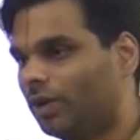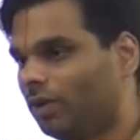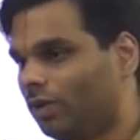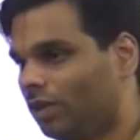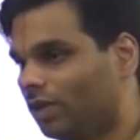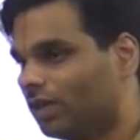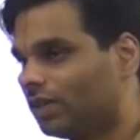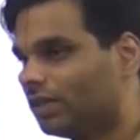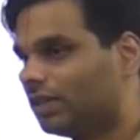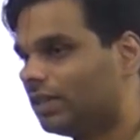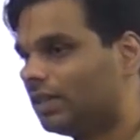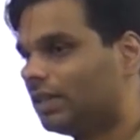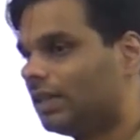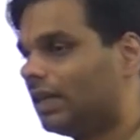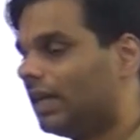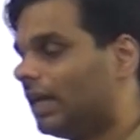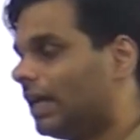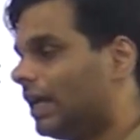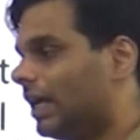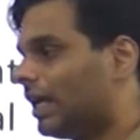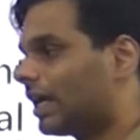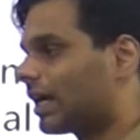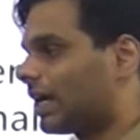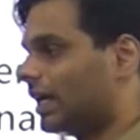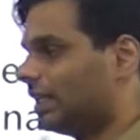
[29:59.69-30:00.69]
about
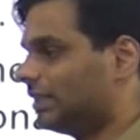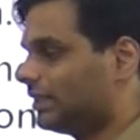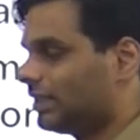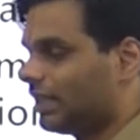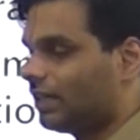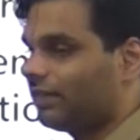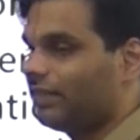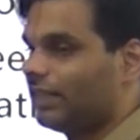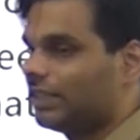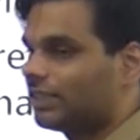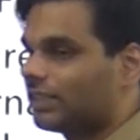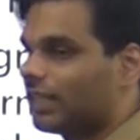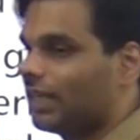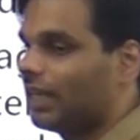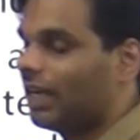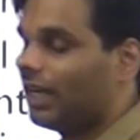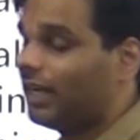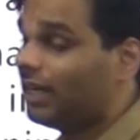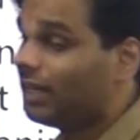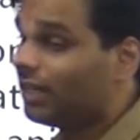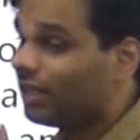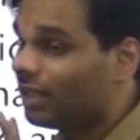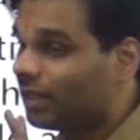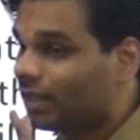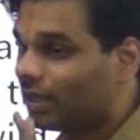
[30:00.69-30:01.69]
conservation
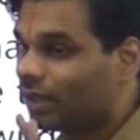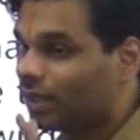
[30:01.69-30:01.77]
and